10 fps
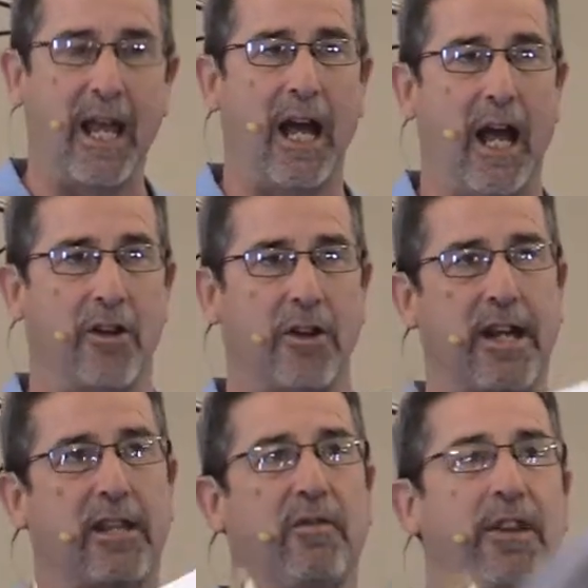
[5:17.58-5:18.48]

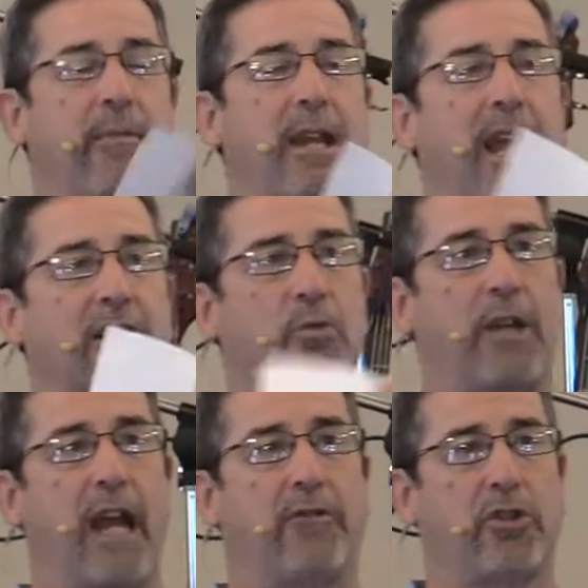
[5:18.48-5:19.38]
Underneath the VBS, we
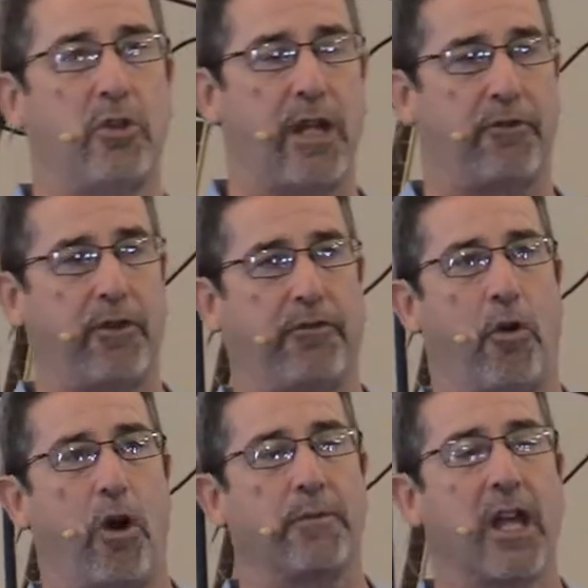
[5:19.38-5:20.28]
have two different
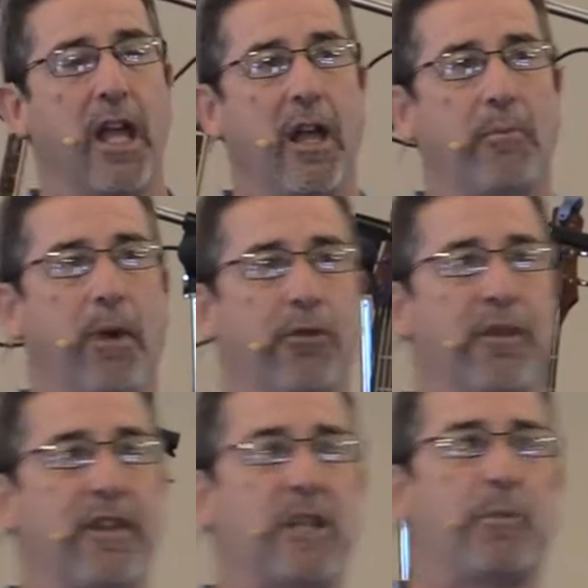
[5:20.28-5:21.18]
forms. Both
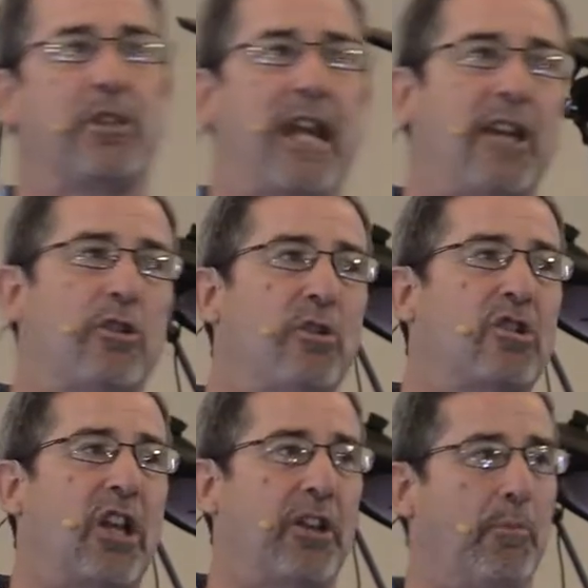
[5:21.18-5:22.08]
of these pertain to
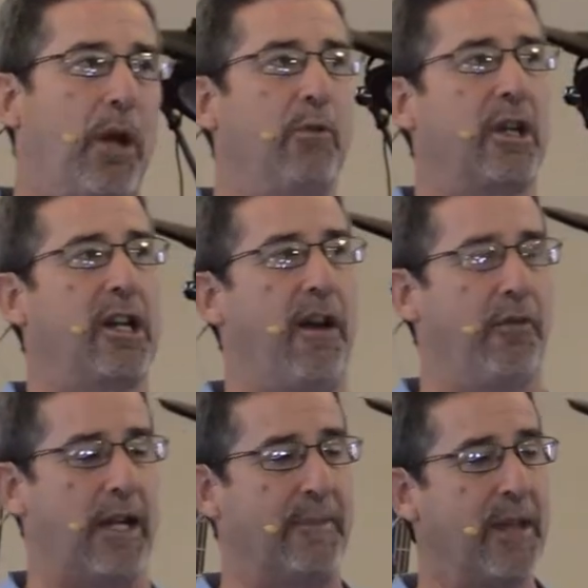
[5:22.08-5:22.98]
Celebrate
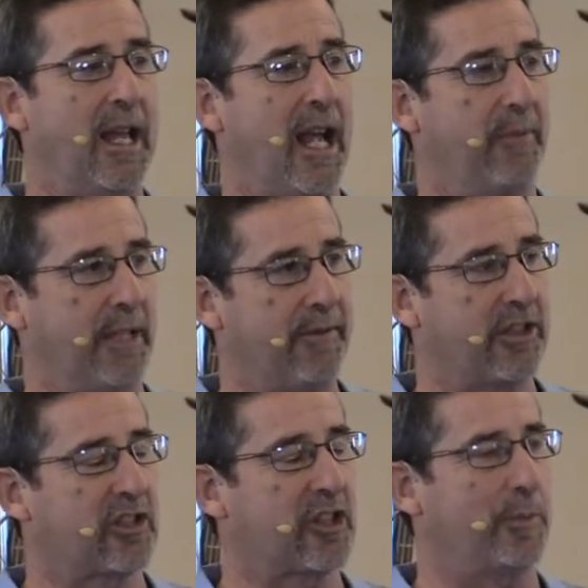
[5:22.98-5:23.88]
Recovery. I believe
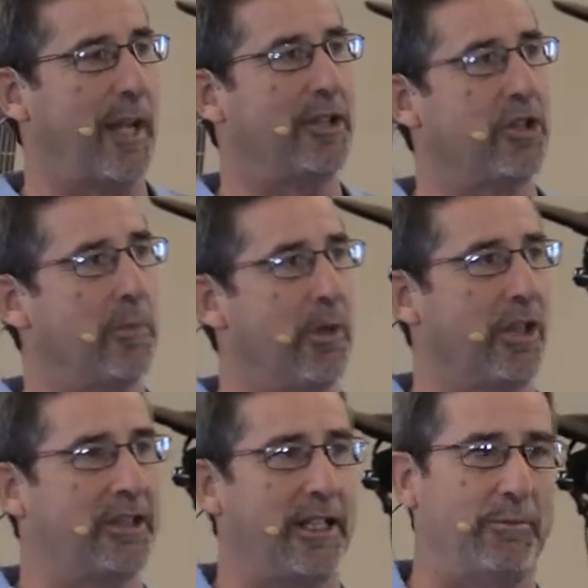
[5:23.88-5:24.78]
it's explained in your
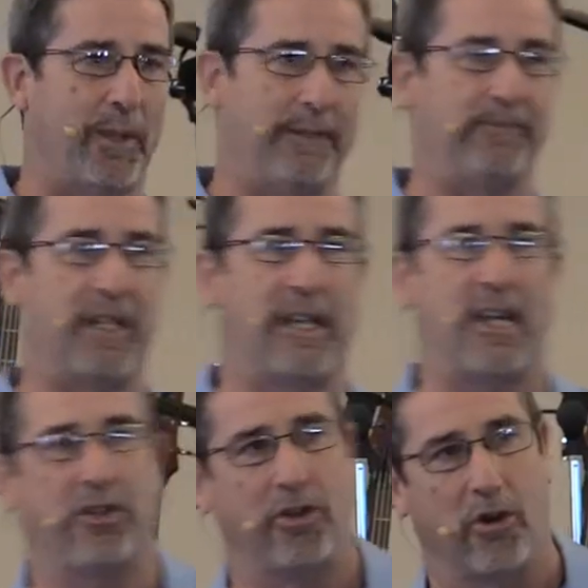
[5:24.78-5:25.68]
bulletin, but in
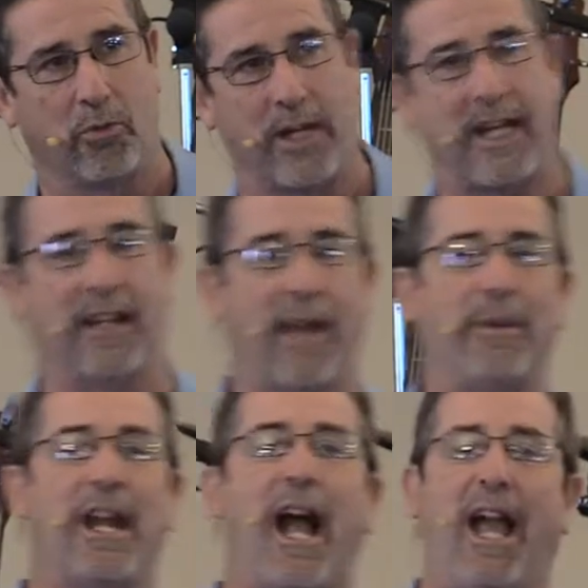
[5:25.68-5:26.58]
case you don't read, let
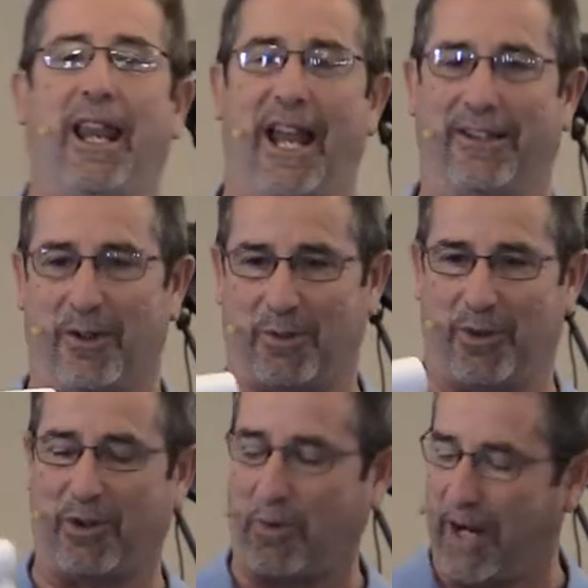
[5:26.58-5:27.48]
me highlight those
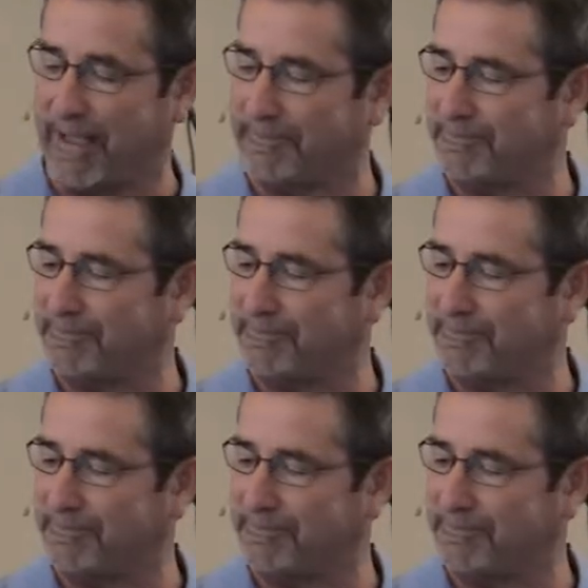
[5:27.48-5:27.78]
real quick.